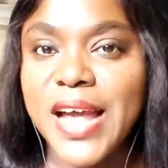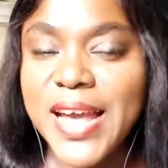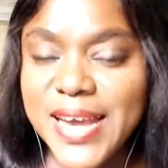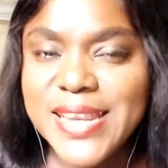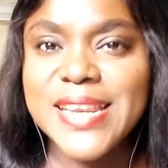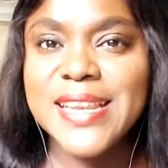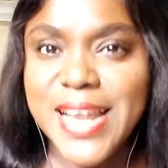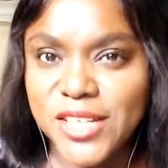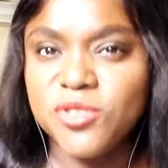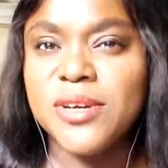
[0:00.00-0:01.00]
a
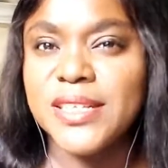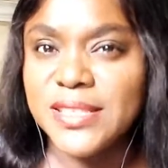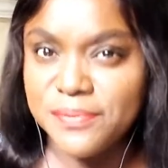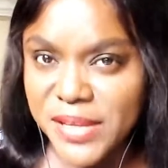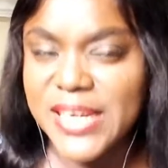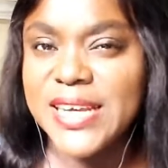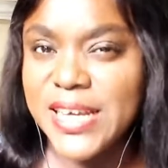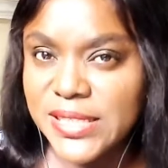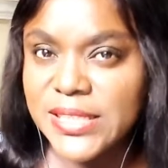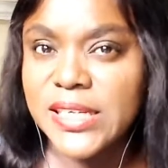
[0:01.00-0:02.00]
nigerian
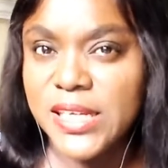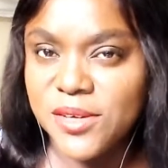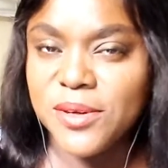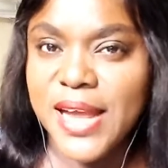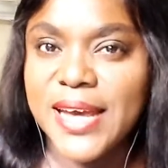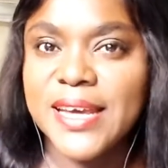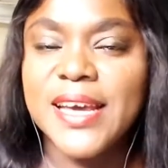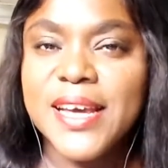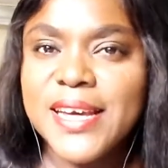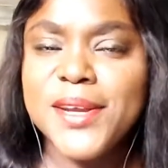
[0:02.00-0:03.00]
delicacy you know like
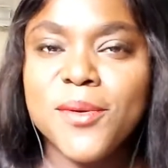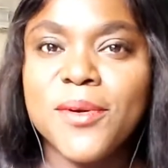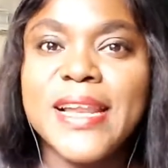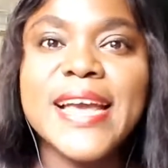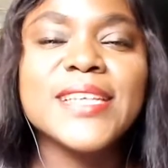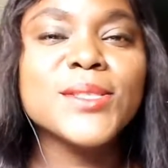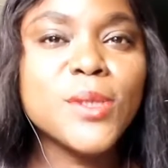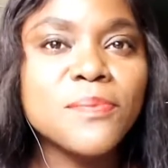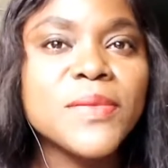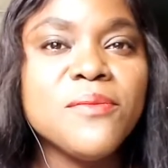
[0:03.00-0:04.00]
you know, like
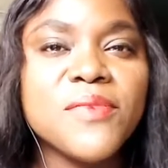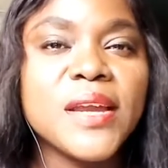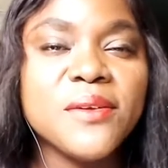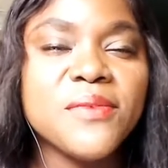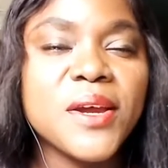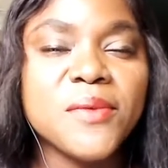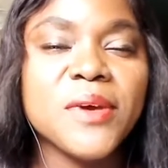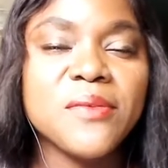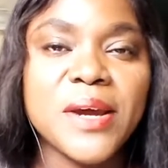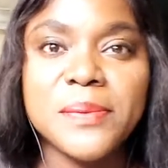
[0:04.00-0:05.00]
something very, very,
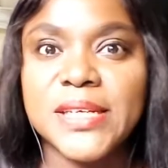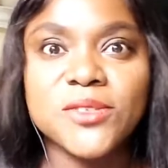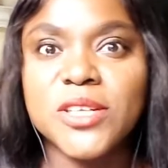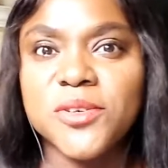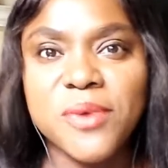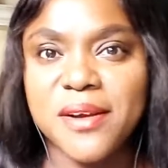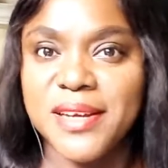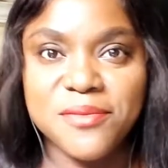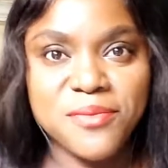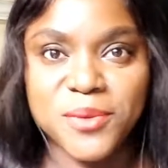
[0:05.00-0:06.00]
very rare. not the
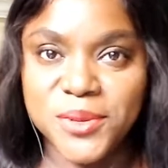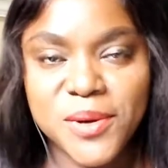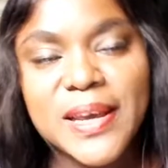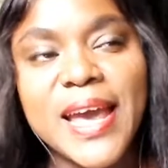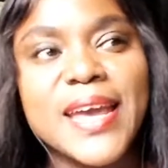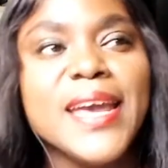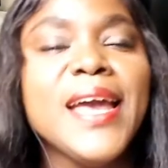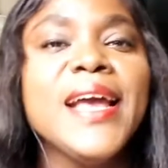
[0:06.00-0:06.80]
regular food, okay?